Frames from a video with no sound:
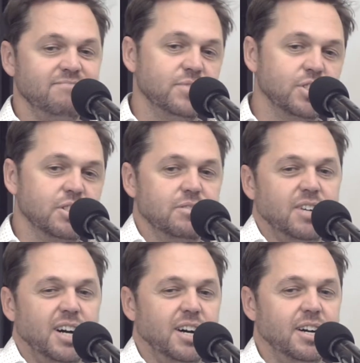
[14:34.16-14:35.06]
look,
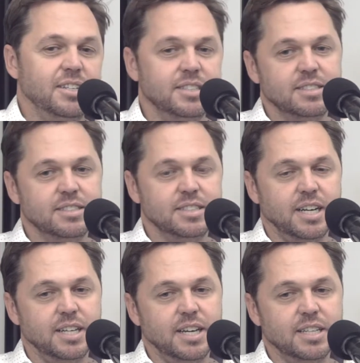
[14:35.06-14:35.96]

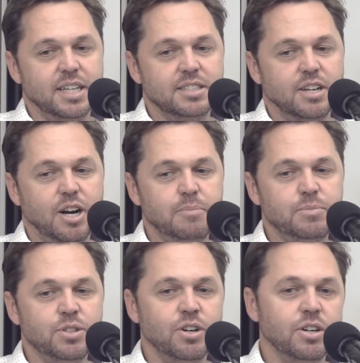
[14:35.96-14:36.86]
I guess
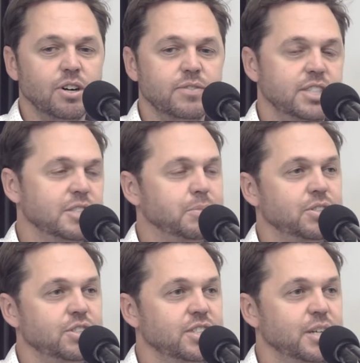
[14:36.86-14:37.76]
I'm not of a
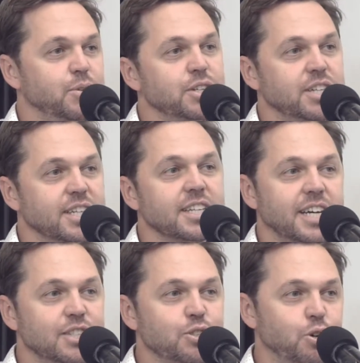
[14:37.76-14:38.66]
disposition that working in a
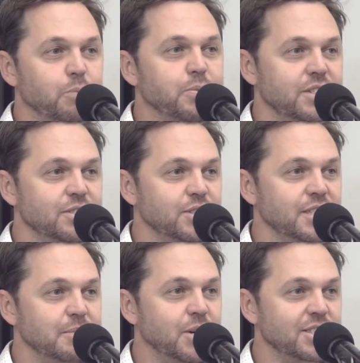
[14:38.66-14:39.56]
large corporate is
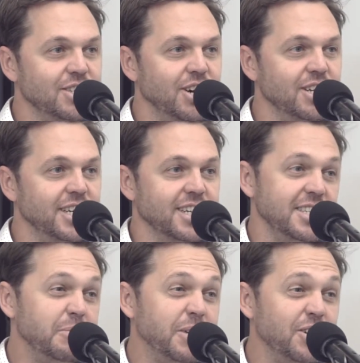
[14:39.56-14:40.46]
really my style. Like I
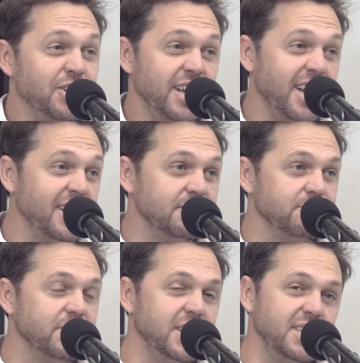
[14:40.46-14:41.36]
did my earn out.
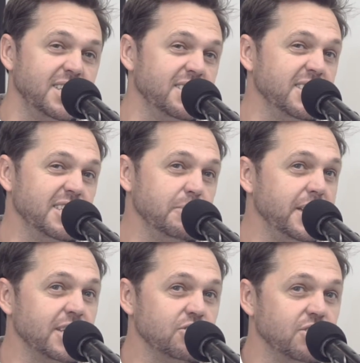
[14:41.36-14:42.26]
I did a little bit
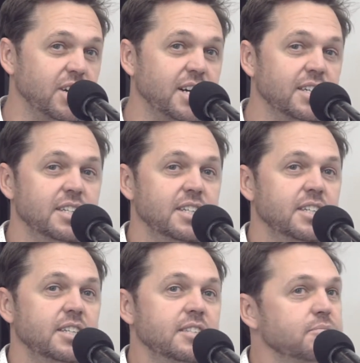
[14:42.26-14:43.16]
extra
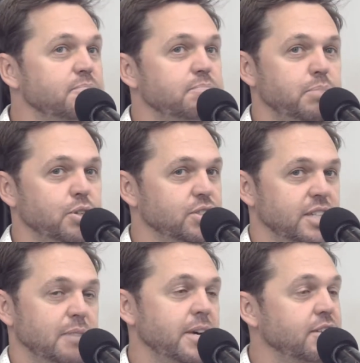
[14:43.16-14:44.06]
because
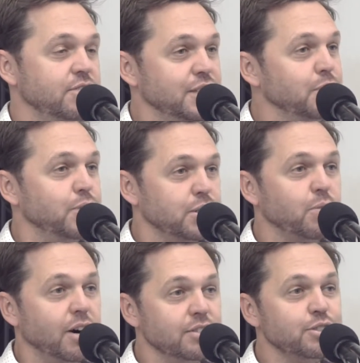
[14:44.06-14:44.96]
they made it really
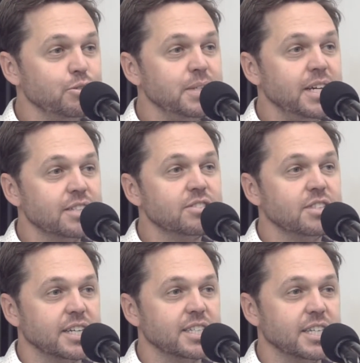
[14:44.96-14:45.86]
worthwhile to do a bit extra,
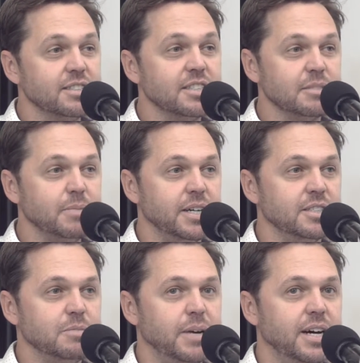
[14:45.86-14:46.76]
like another 6
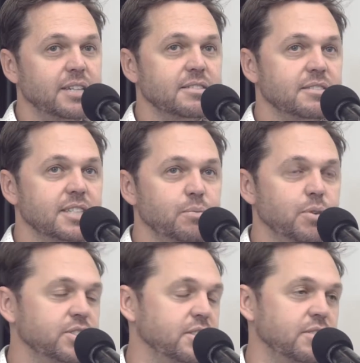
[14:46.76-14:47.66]
months, but it
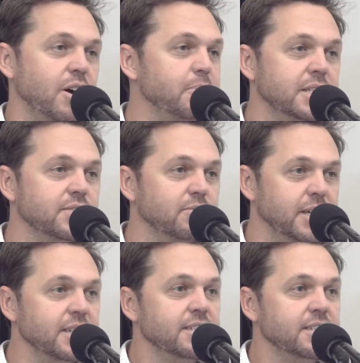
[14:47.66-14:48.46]
wasn't the right place for me.